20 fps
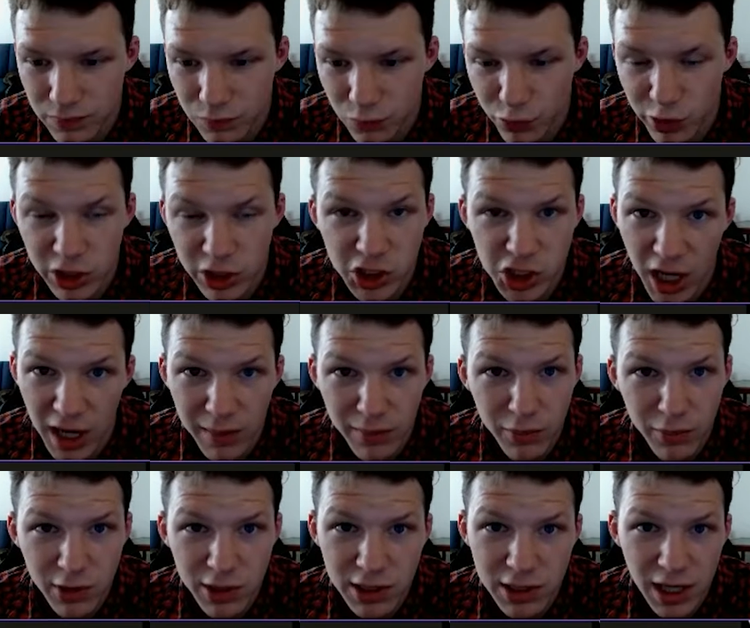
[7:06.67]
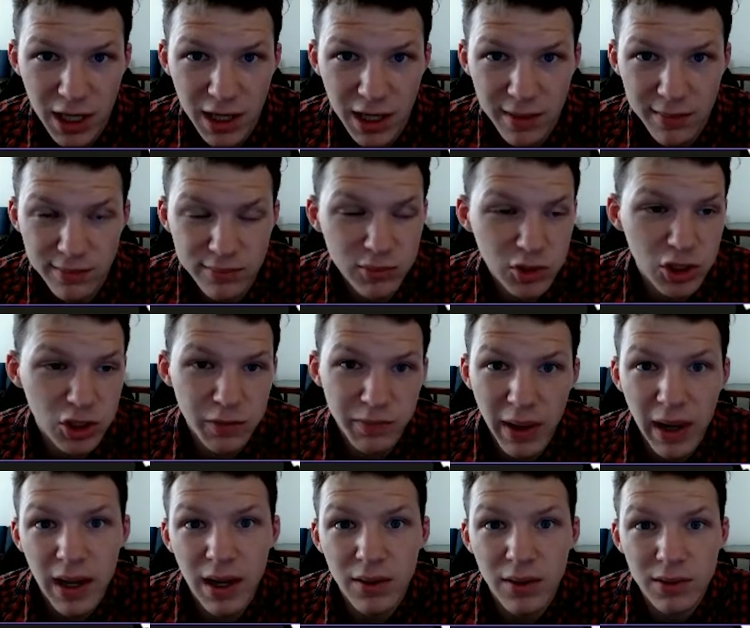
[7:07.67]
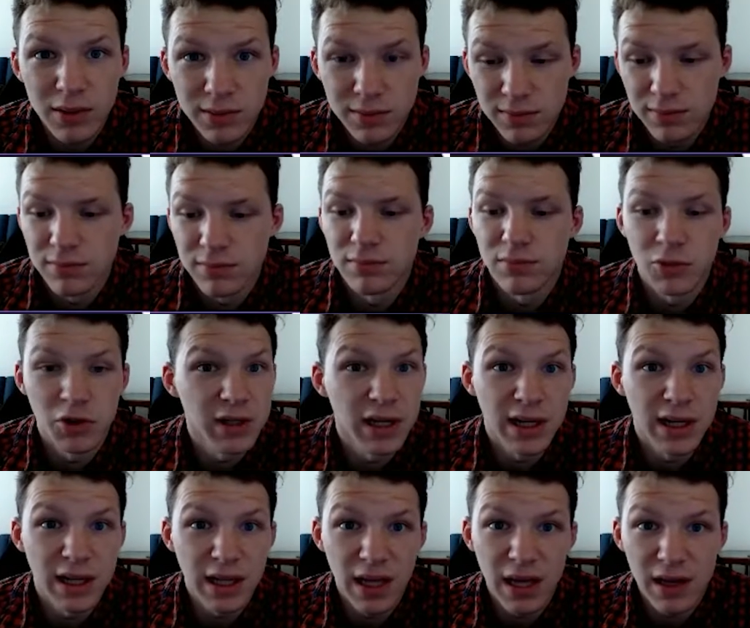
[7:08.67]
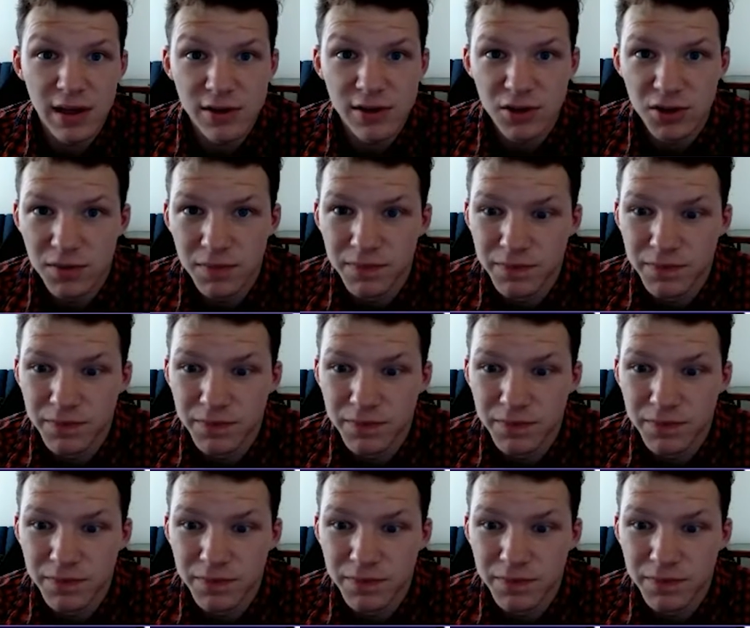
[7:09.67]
rechambering time, good power, good ADS.